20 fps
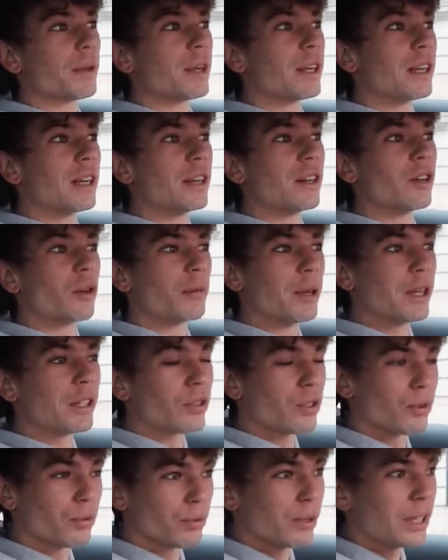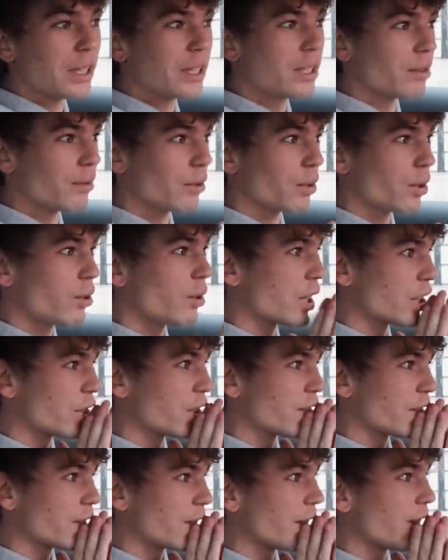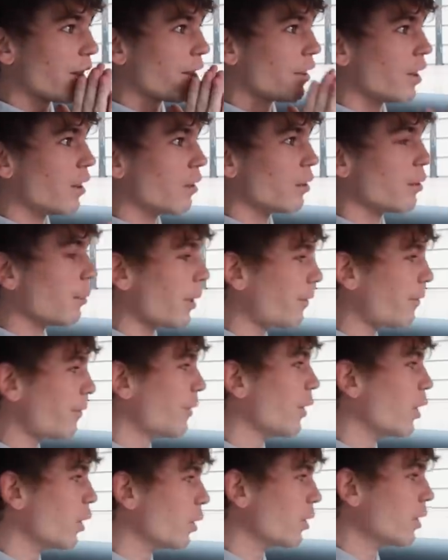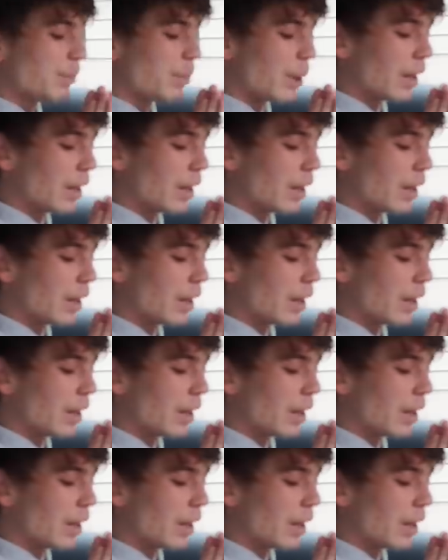in a little bit to read some of the questions that there are on my phone.